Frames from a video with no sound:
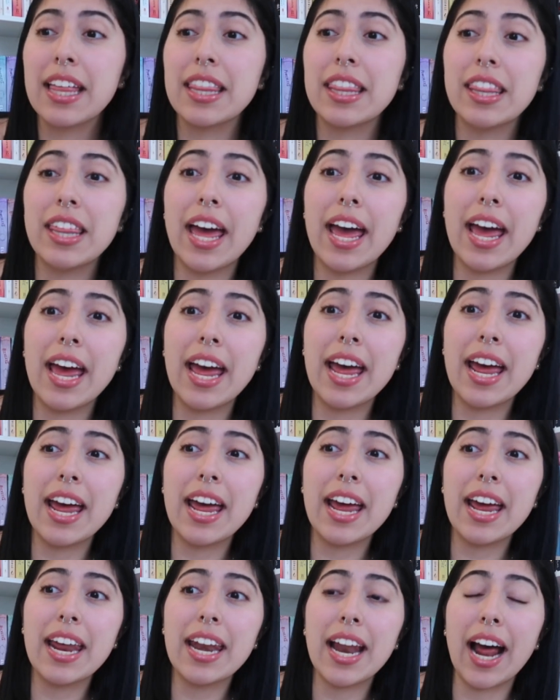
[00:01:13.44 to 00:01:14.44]

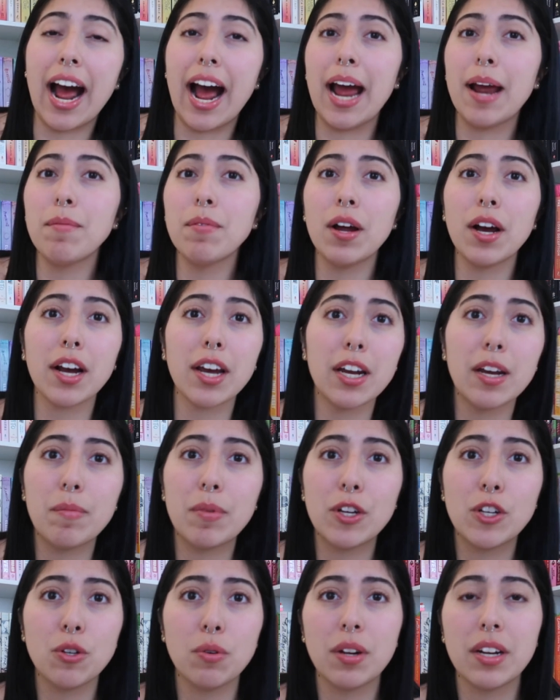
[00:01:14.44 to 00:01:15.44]
then I'm not going to
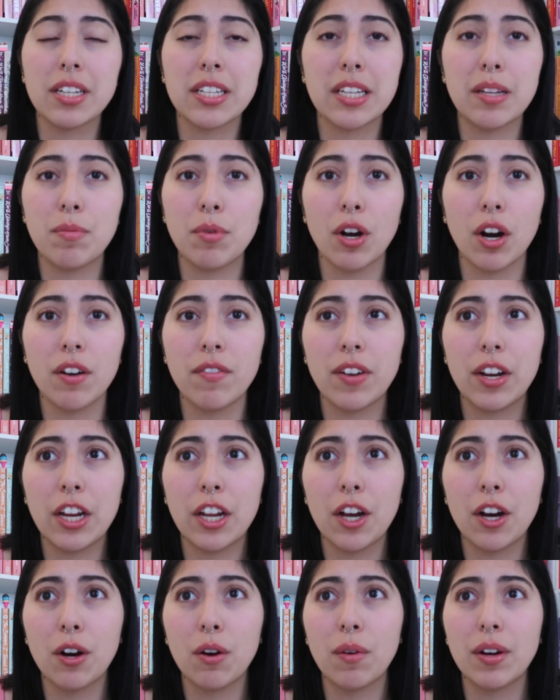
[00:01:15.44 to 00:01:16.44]
be doing a TBR
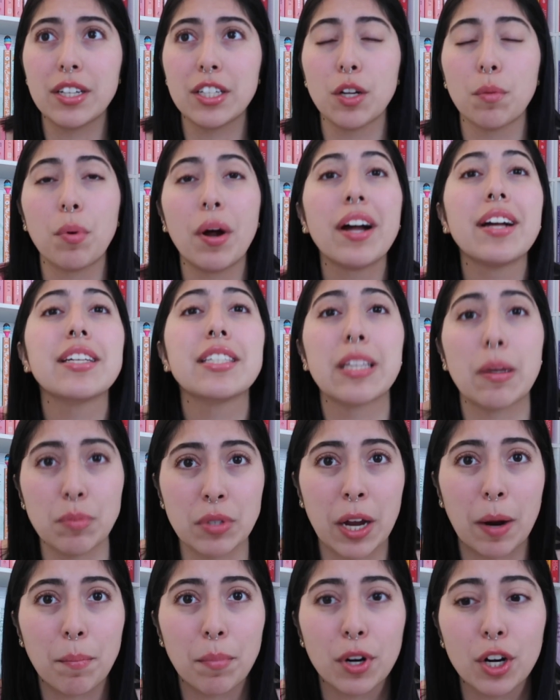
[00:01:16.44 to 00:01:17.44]
video until probably
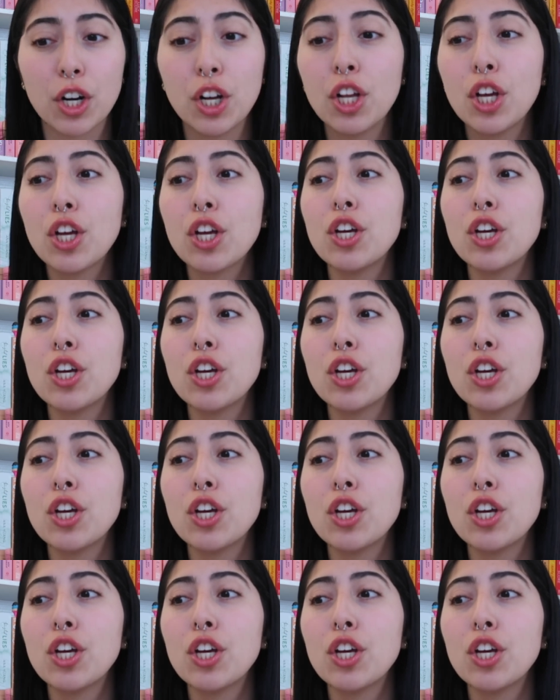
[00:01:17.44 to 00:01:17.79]
September.